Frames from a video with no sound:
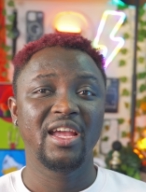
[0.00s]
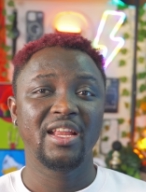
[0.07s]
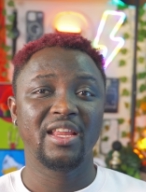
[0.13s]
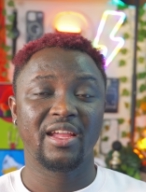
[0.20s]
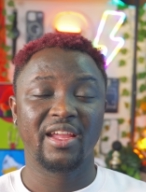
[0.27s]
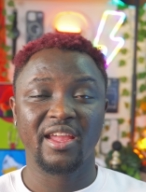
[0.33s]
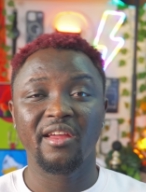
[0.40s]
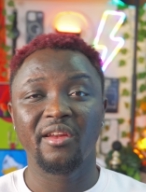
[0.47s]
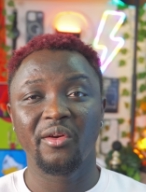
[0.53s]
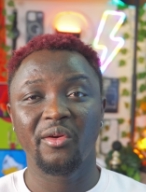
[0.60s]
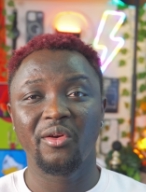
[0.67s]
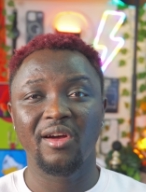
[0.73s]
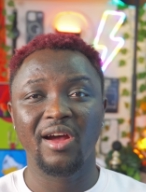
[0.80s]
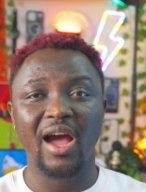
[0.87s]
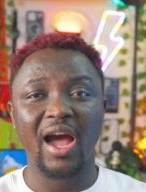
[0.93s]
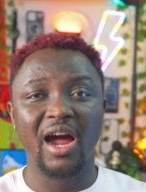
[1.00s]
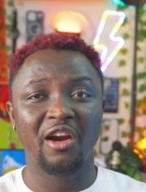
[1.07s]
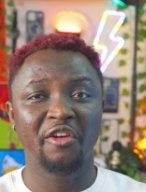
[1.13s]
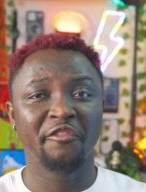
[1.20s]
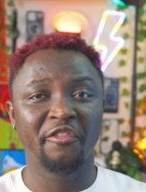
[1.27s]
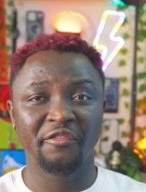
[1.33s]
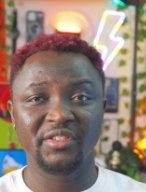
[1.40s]
the Canon
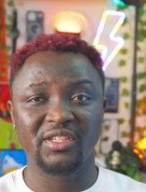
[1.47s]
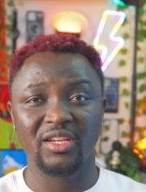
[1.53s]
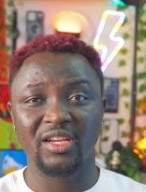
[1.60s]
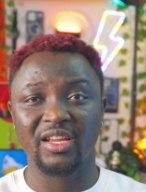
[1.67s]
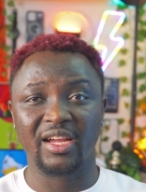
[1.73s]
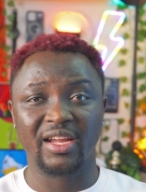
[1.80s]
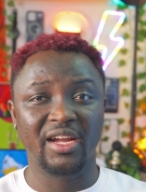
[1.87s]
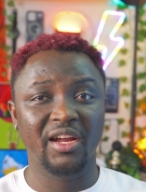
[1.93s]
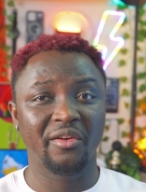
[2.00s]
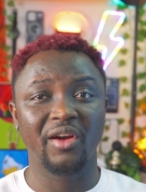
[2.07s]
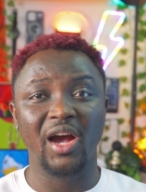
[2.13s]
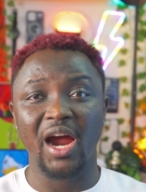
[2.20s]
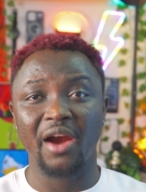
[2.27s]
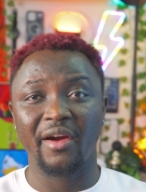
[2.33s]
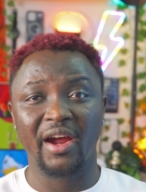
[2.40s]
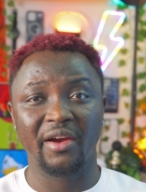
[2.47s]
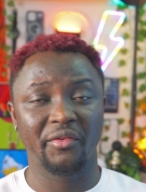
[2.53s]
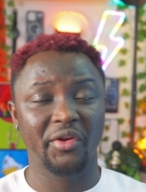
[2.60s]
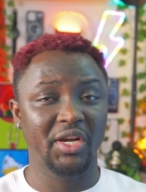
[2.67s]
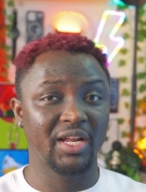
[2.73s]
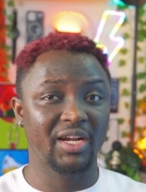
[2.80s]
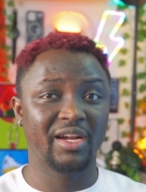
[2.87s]
R50, the Canon
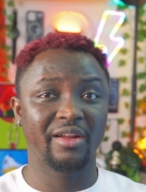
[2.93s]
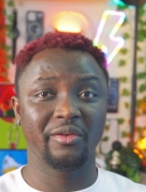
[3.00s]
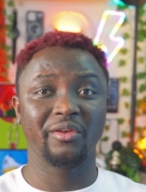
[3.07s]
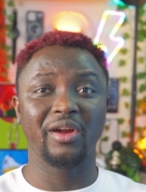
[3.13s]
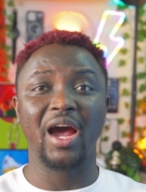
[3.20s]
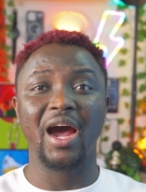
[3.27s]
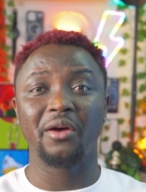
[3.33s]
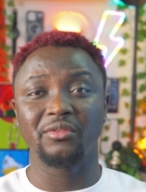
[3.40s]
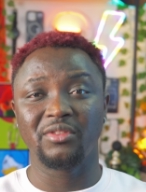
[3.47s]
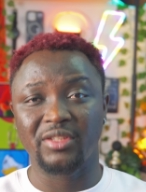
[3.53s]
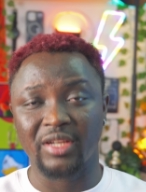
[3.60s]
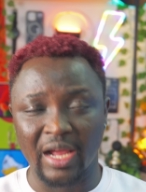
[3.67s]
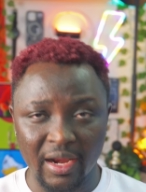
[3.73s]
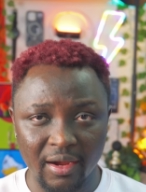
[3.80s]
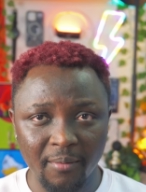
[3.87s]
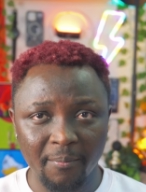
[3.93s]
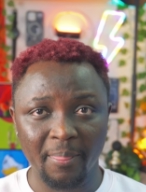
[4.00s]
R100, the Canon R10,